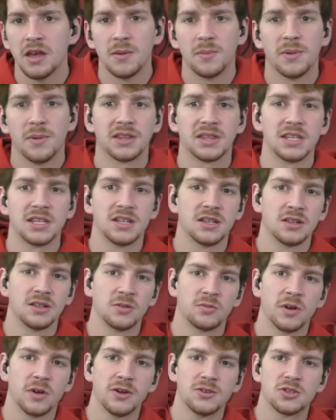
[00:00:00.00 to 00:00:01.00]
But the
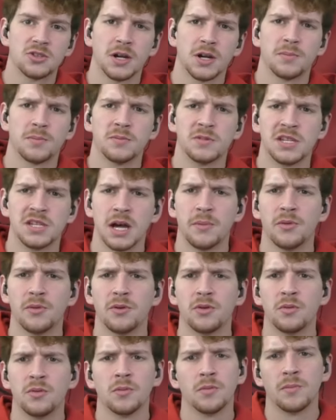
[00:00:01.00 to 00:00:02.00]
road trip,
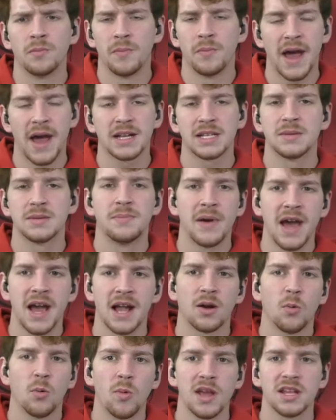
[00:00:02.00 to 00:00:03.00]
double
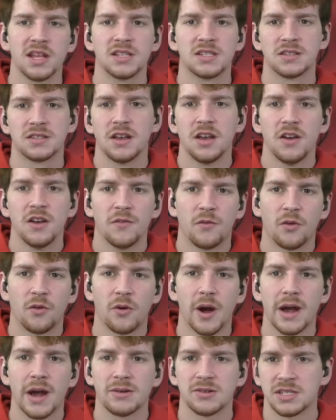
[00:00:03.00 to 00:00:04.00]
back-to-back wins for
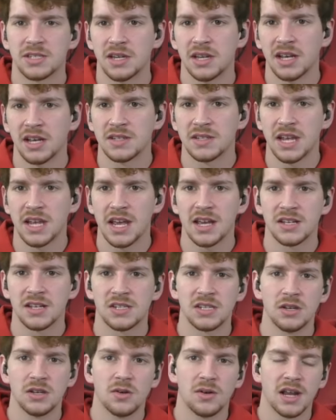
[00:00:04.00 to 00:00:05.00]
Iowa State against
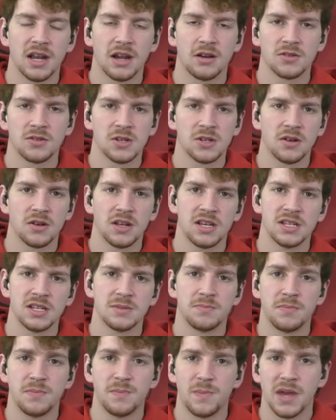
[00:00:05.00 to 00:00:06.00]
ASU and Arizona is
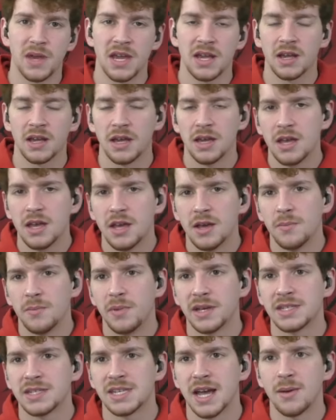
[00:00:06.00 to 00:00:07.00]

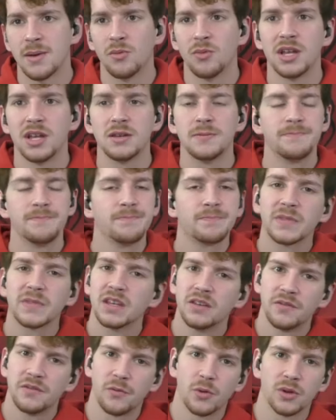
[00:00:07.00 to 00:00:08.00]
big-time win
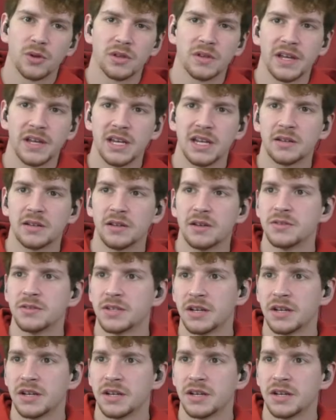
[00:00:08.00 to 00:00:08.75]
for the Lady Clones.